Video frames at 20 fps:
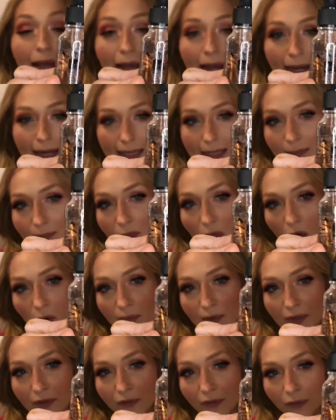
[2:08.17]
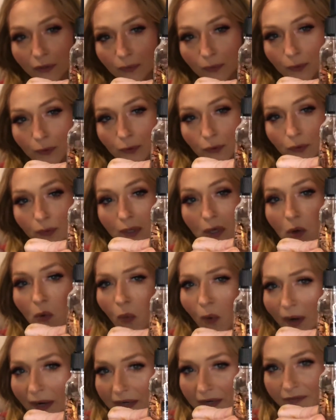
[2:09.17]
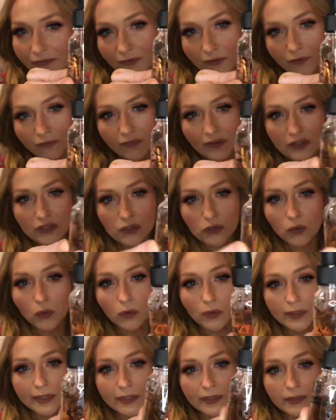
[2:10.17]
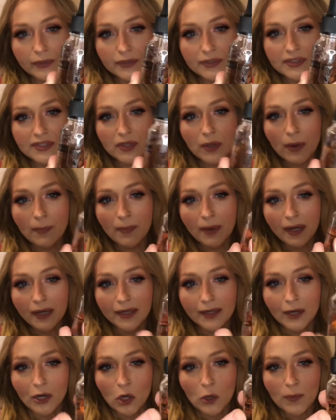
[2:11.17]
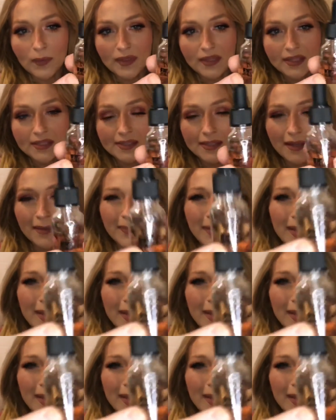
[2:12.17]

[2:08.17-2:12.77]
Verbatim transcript: I am going through quite a few facial oils so I'm not going to open this up